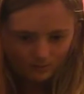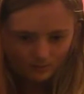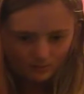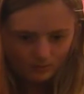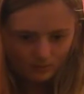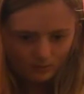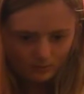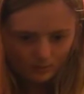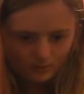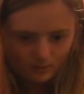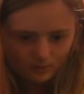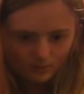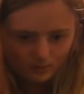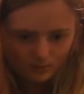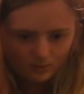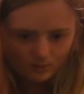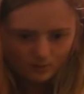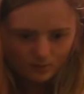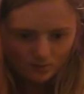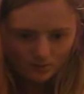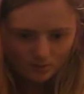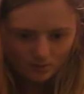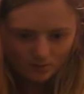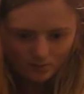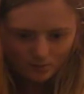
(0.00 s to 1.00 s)

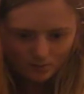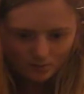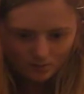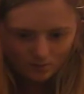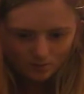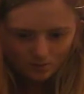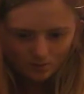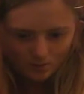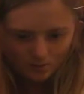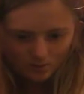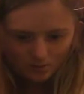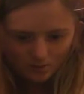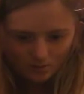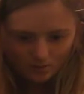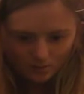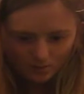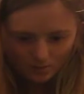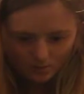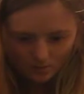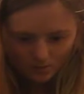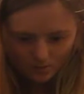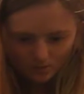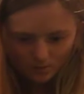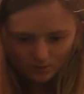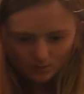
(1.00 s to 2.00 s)

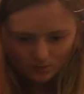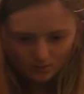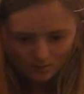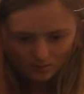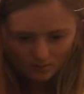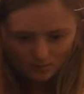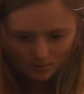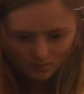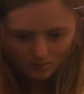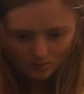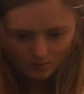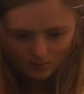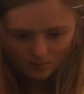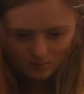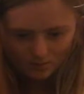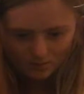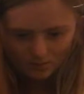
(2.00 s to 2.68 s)
(silence)